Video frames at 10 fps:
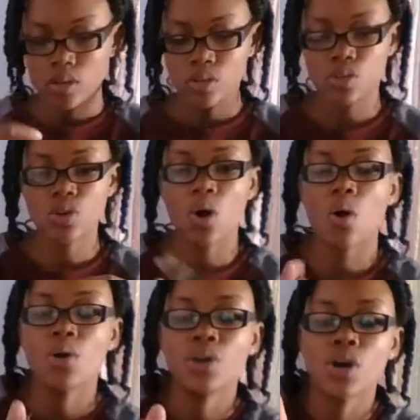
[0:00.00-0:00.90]

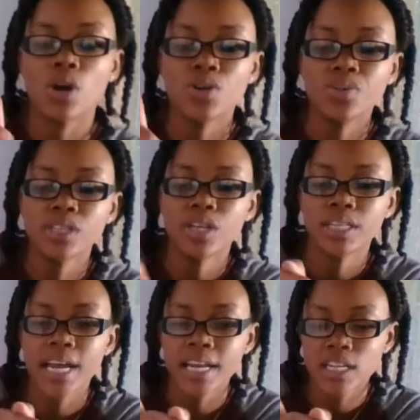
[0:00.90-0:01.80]
So you're going to
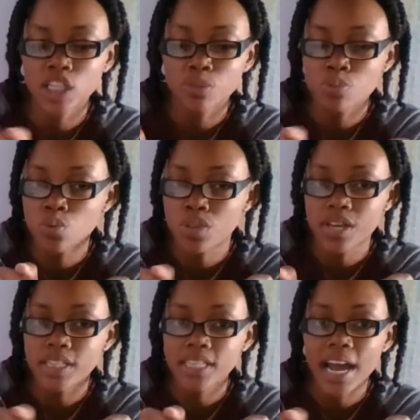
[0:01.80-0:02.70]
take the
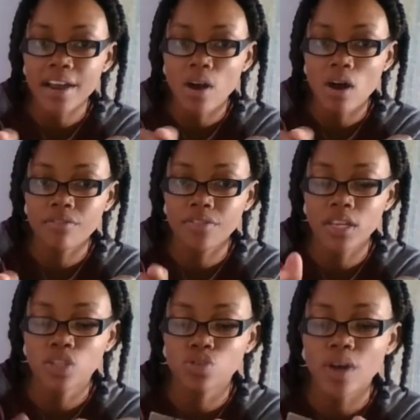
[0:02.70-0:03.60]
smoother side of
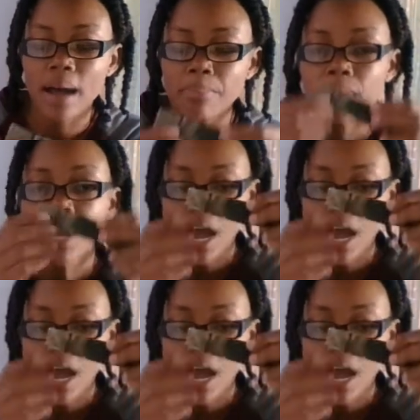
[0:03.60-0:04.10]
the strap